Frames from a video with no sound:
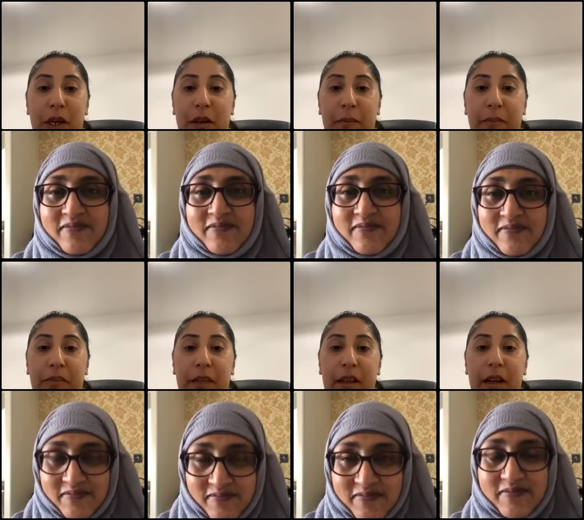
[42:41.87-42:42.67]
Speaker 1: it
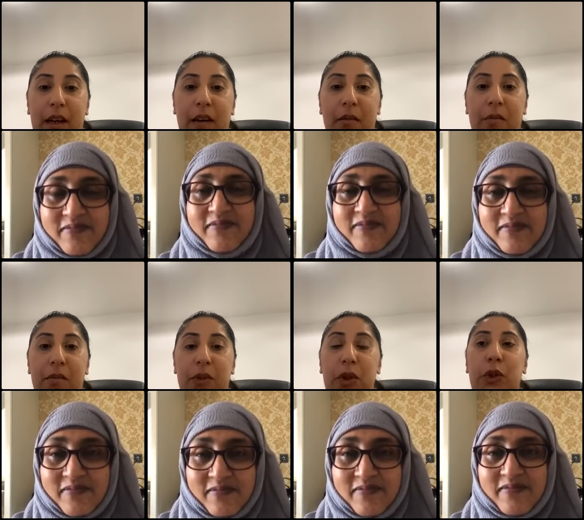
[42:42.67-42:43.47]
Mm.
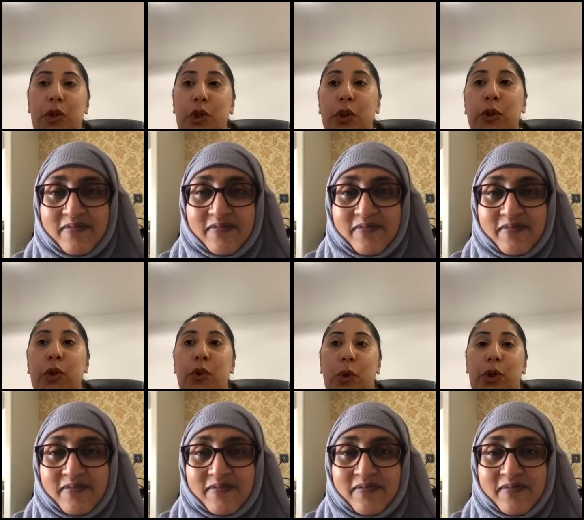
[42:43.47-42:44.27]
um, you
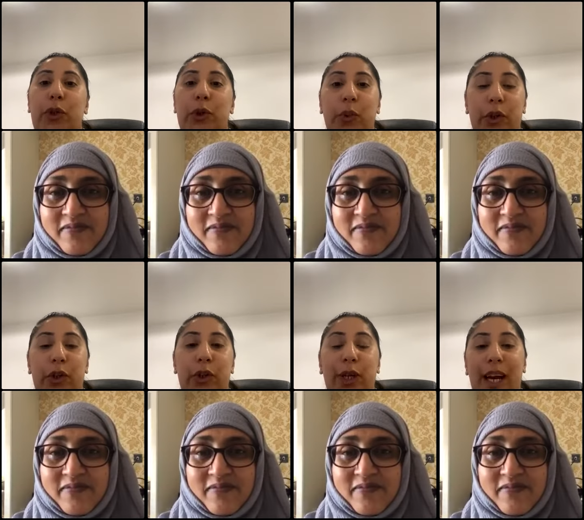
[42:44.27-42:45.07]
choose what you
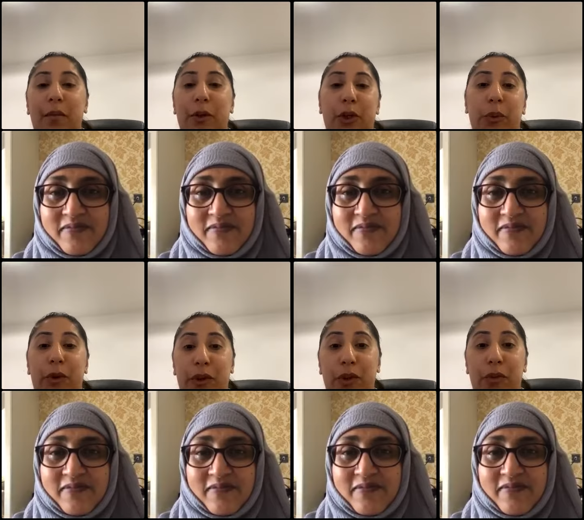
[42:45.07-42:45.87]
want to do and how much
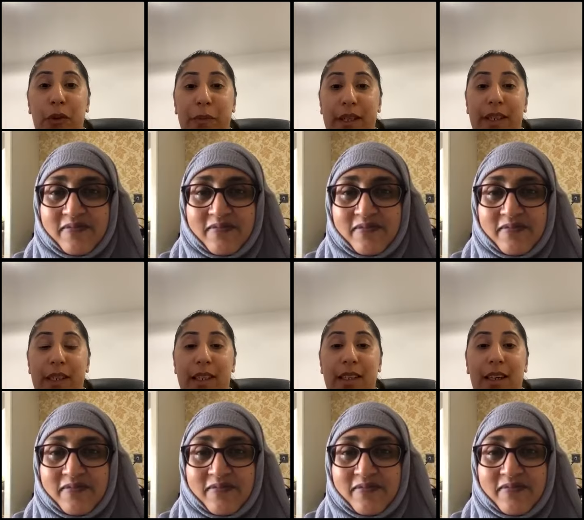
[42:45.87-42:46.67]
you want to do for the
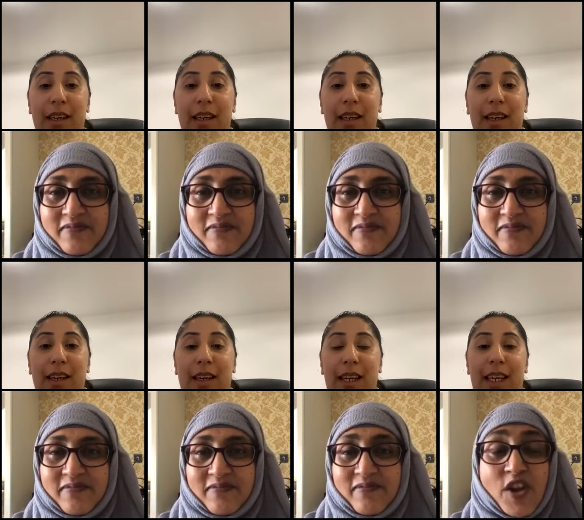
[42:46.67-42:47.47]
business
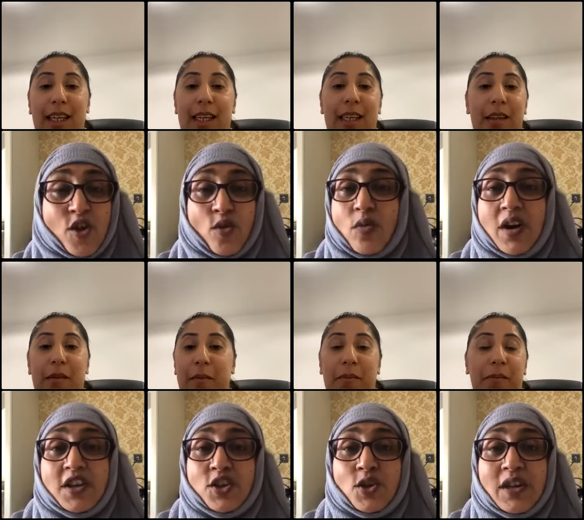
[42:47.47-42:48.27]
like
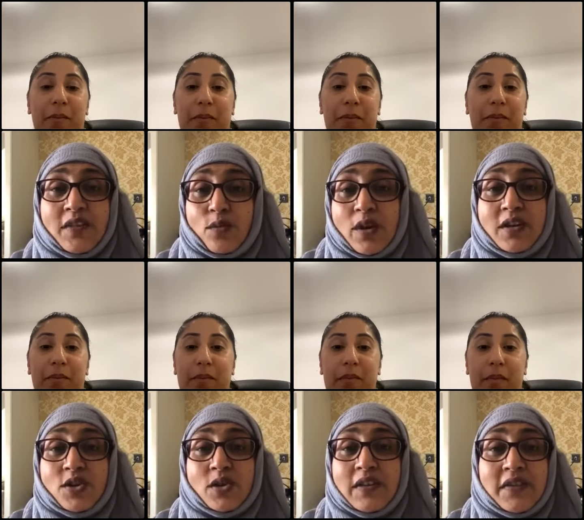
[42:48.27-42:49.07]
Speaker 2: why did you leave
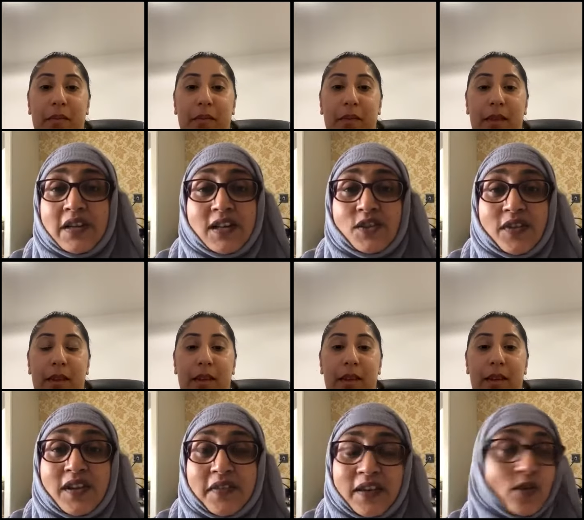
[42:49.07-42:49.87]
why did you leave the nine to
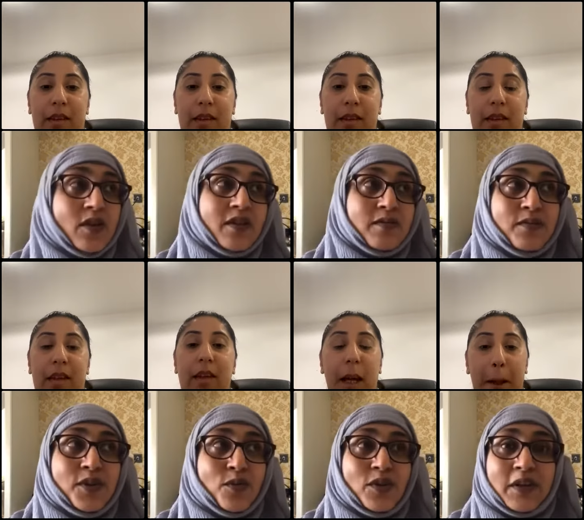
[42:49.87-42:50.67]
five then or
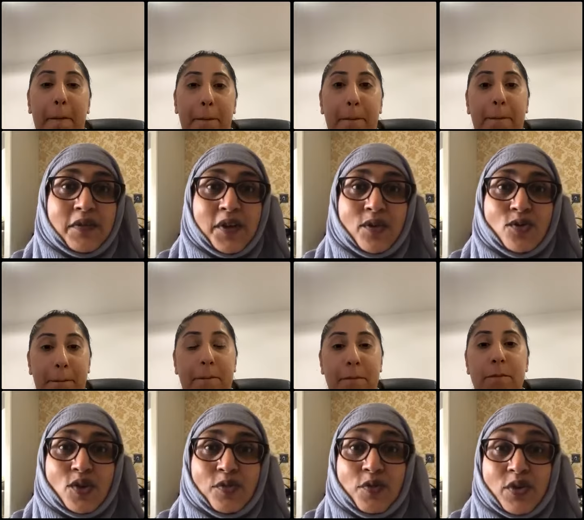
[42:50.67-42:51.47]
you know yeah. whatever
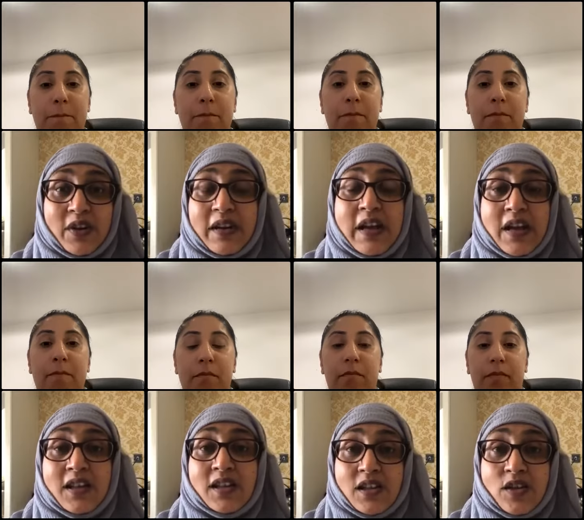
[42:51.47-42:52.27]
job you were on
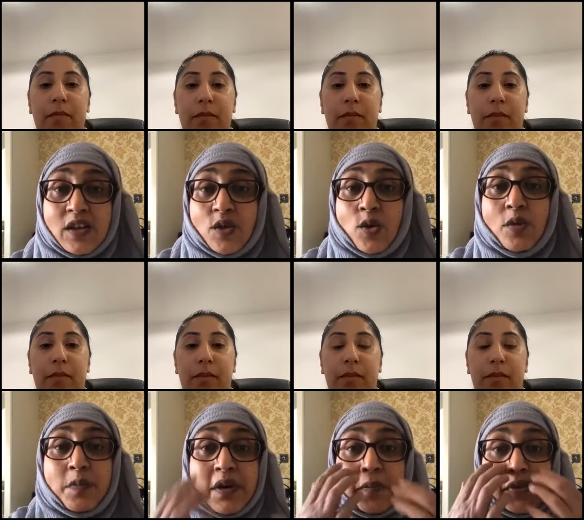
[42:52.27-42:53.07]
the, the
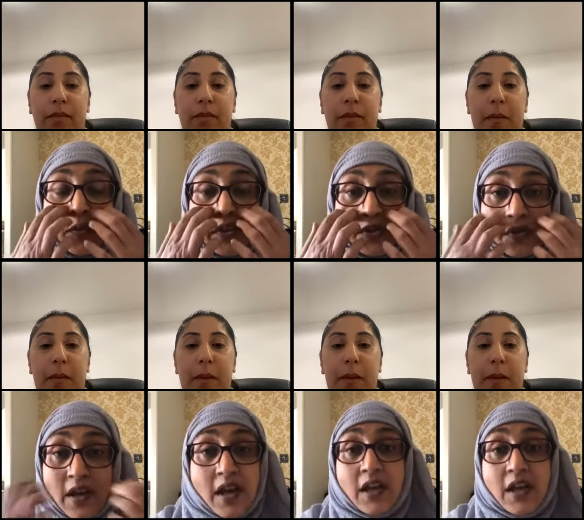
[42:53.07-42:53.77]
whole purpose was to